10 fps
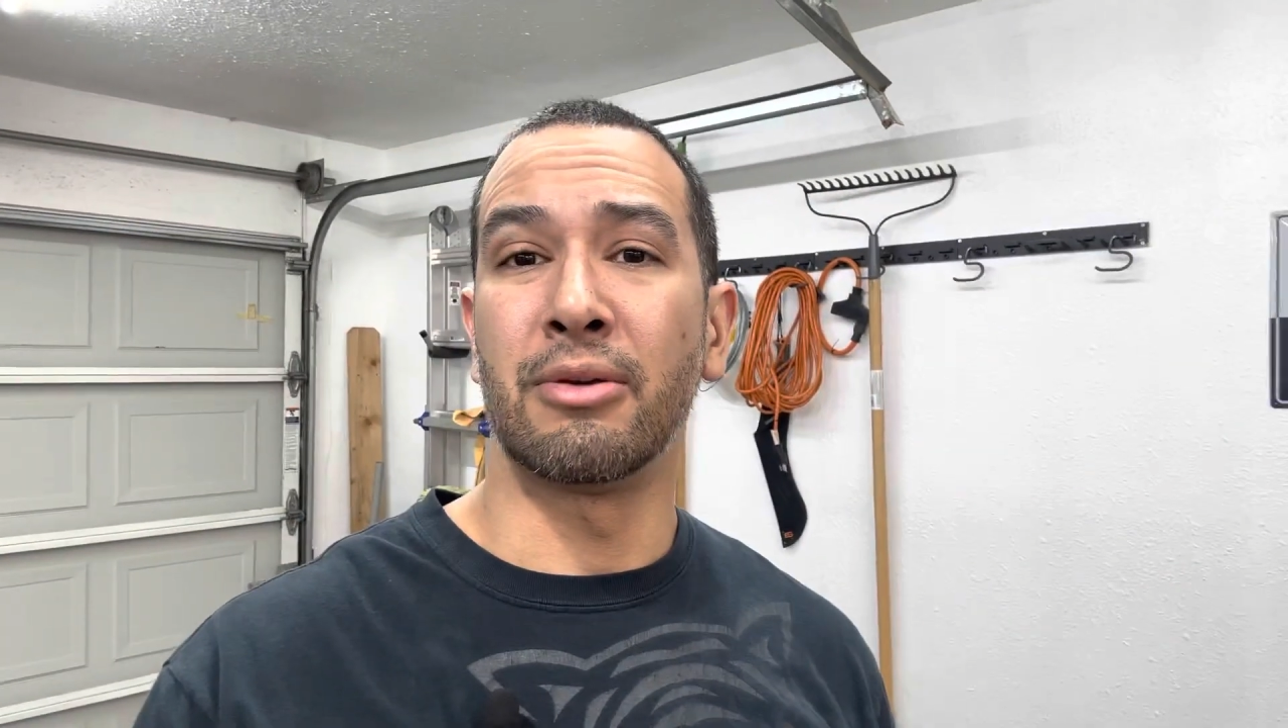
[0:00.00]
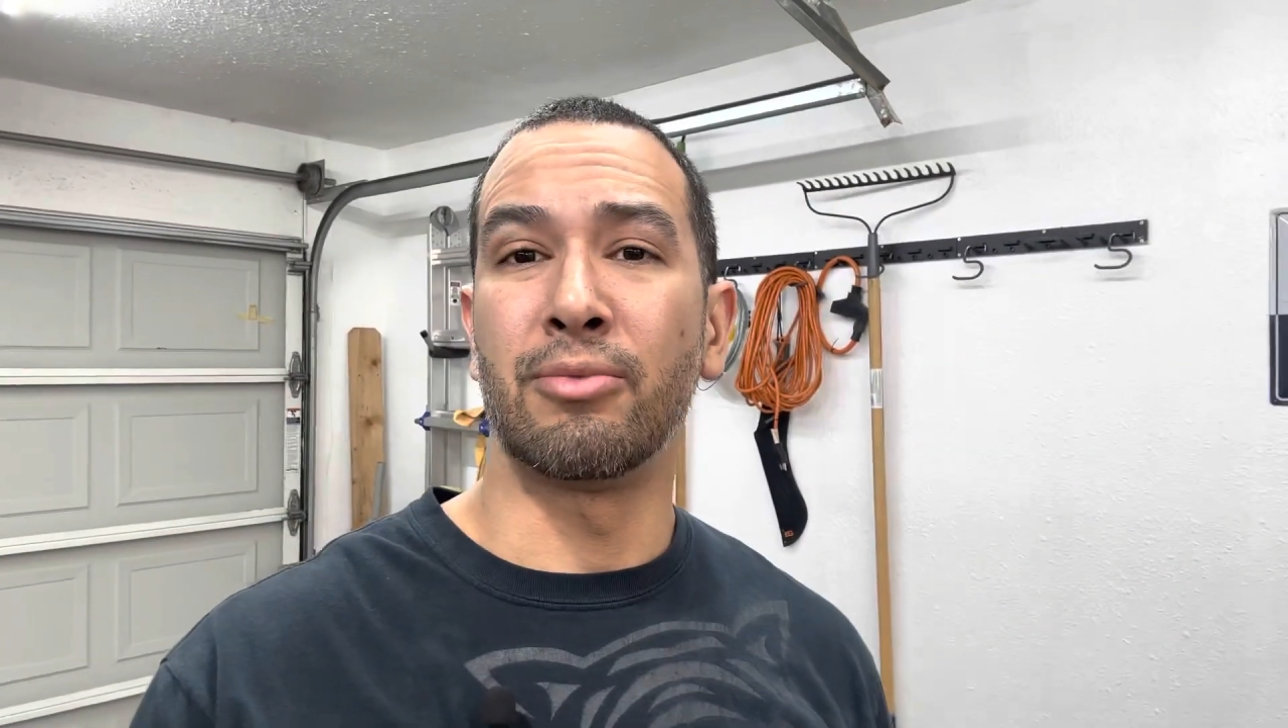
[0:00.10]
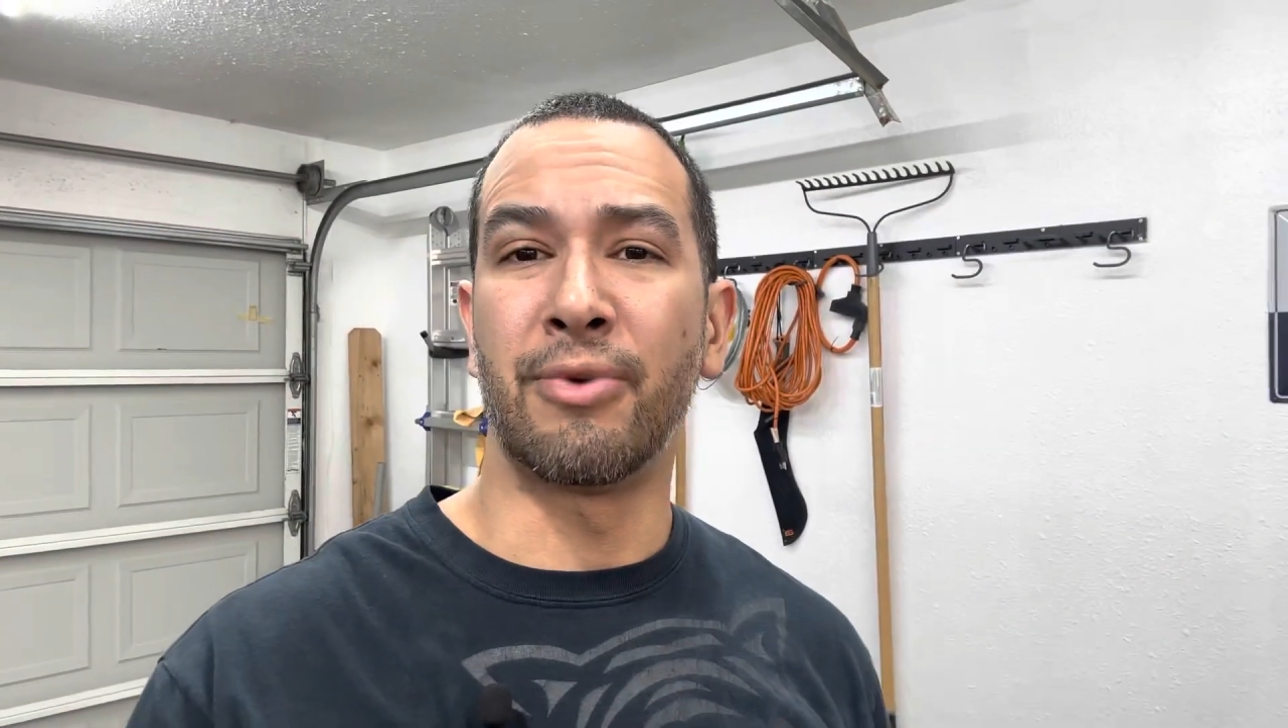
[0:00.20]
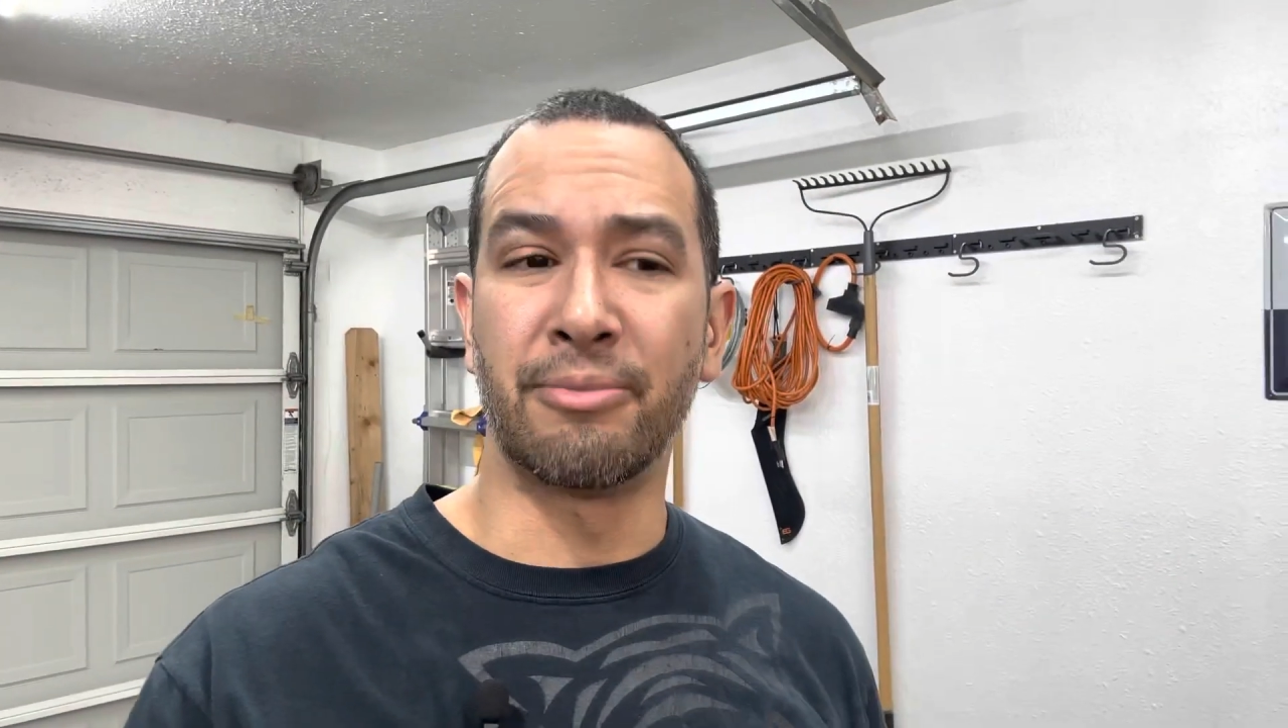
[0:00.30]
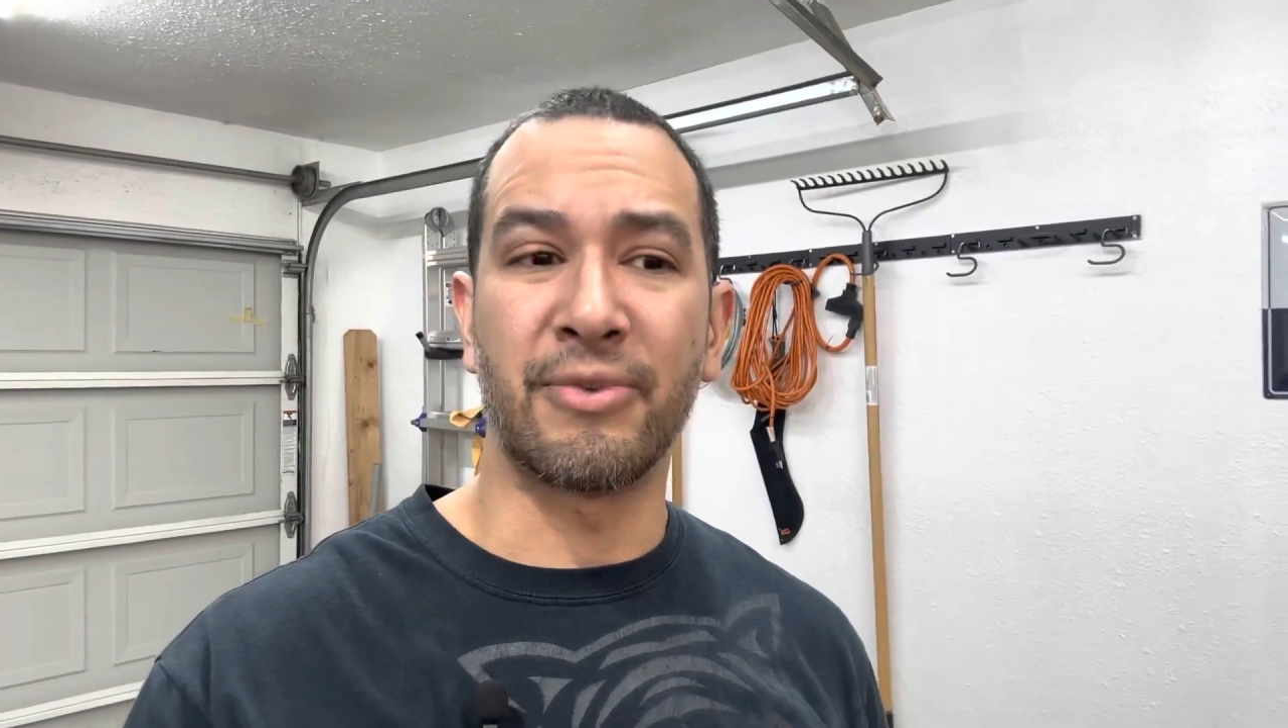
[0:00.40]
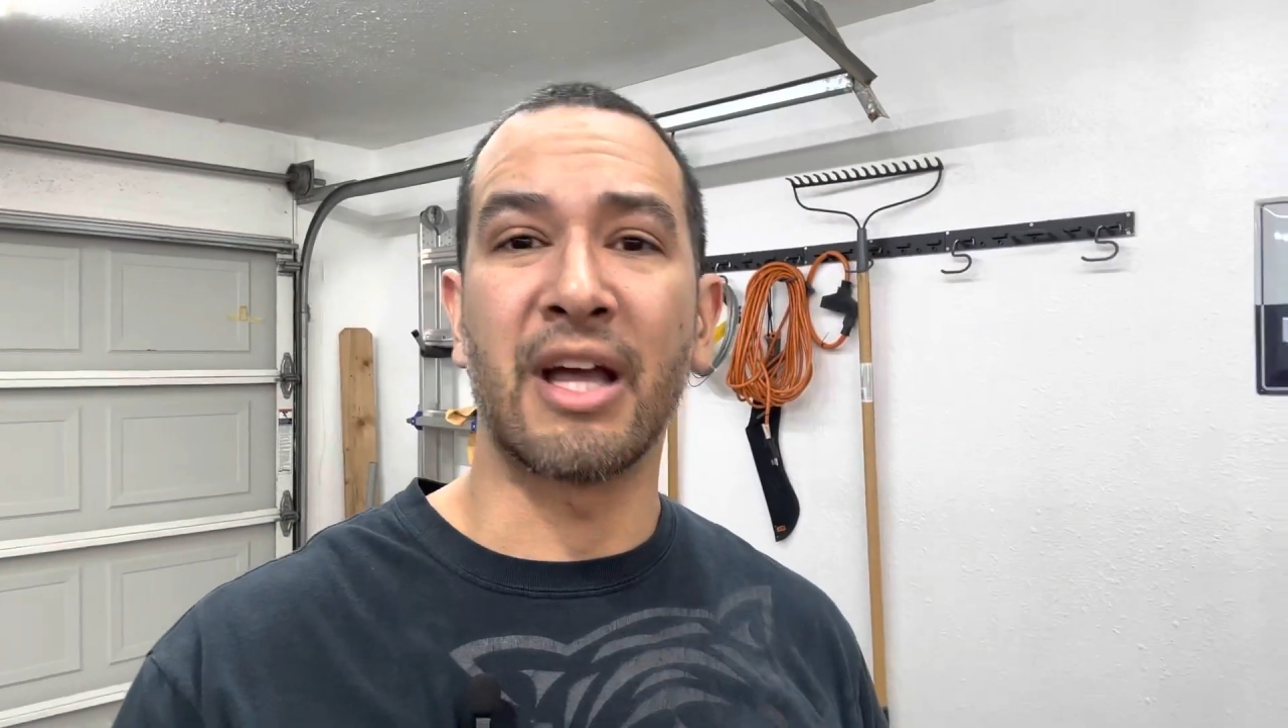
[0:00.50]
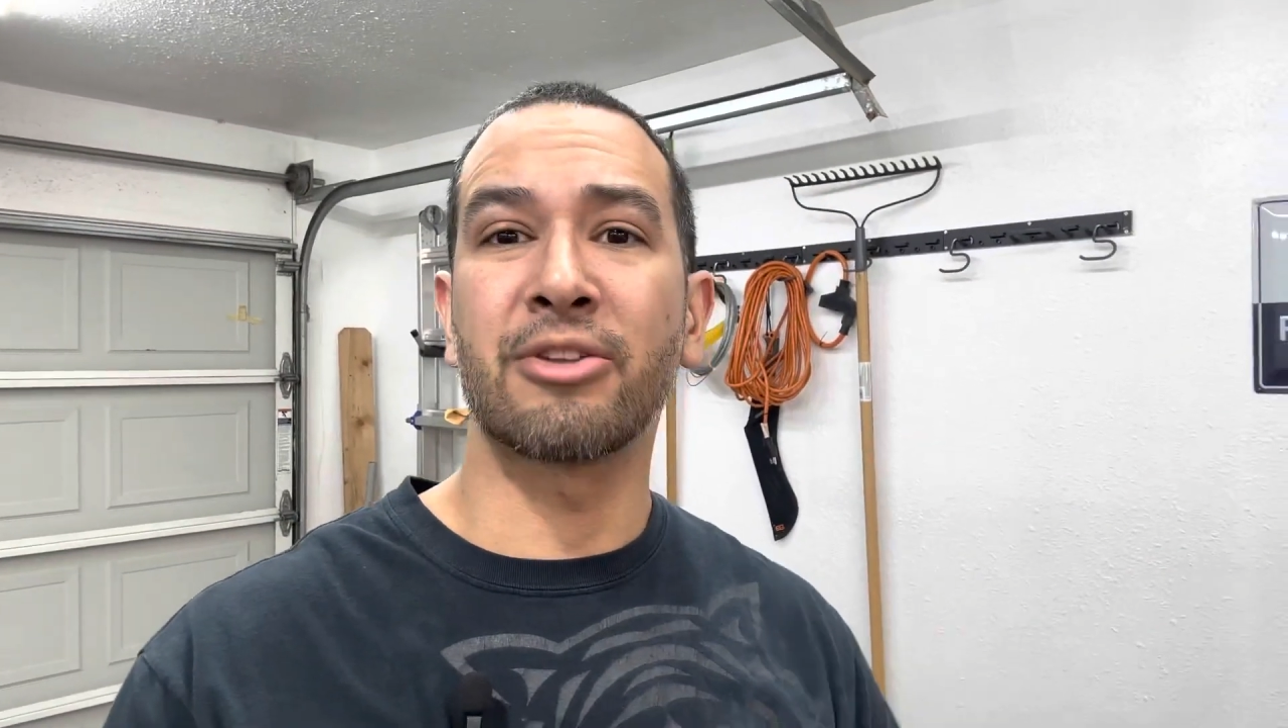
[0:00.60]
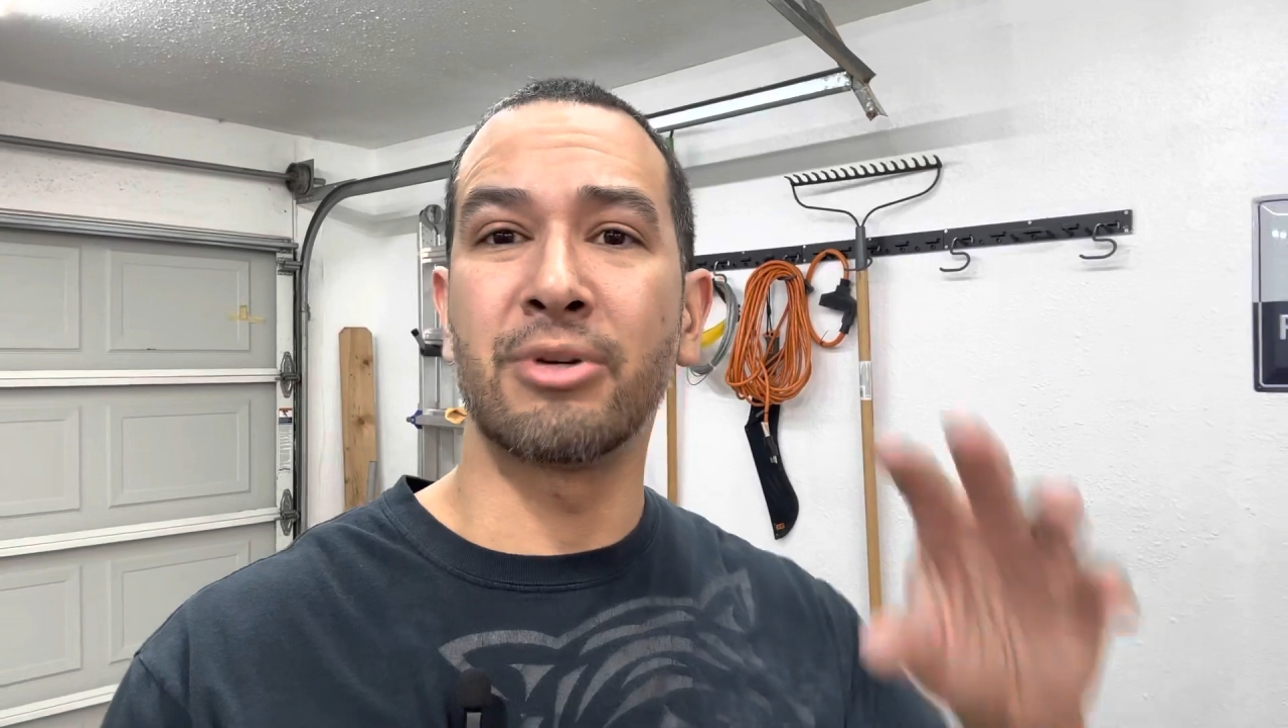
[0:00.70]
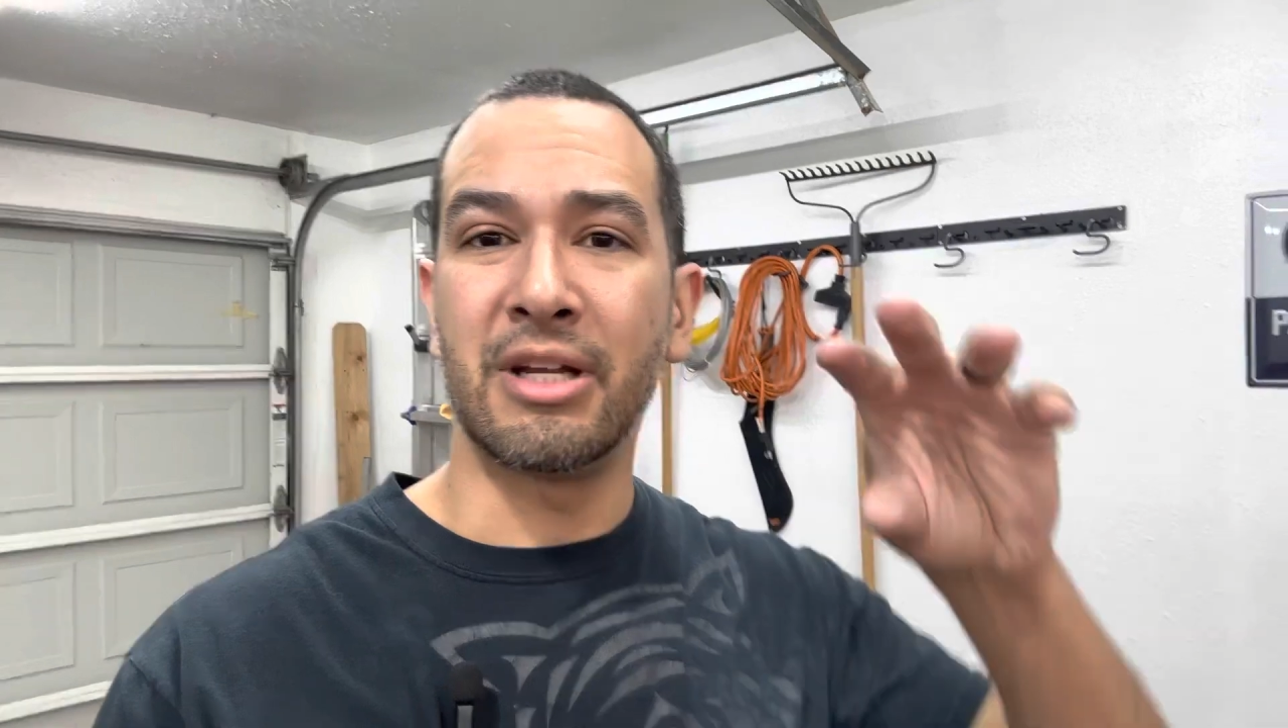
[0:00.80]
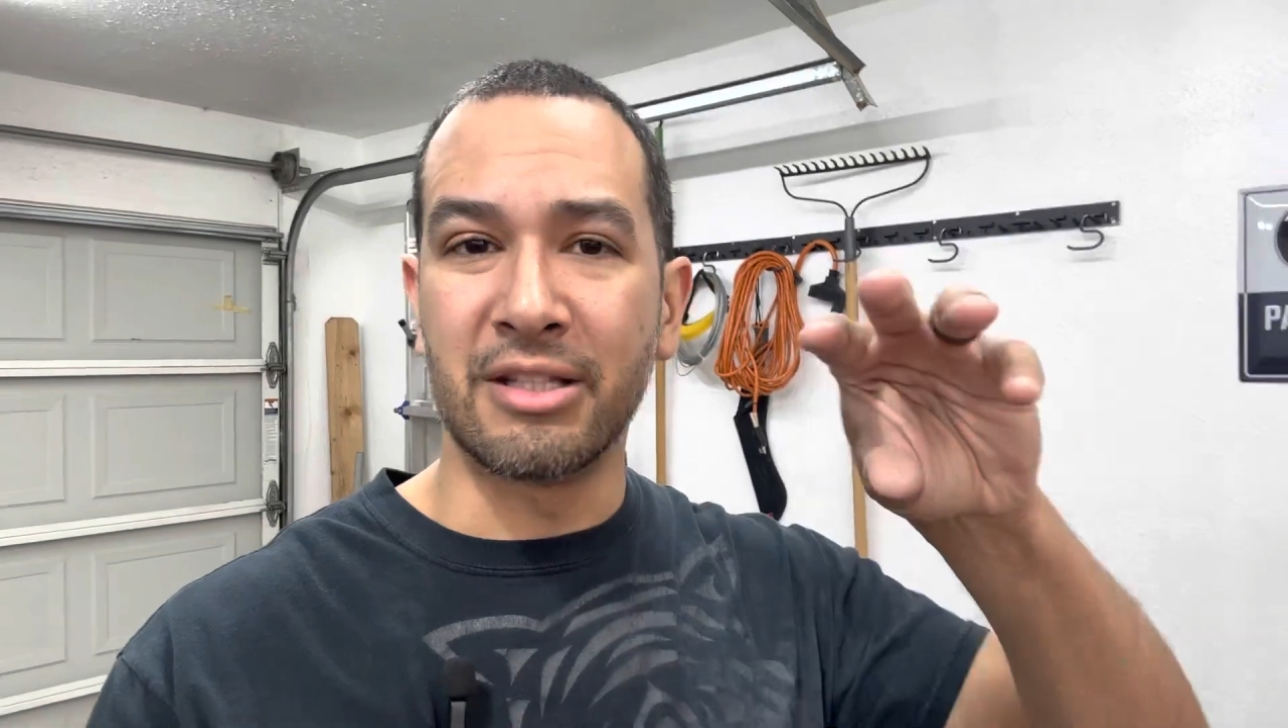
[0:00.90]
from factory,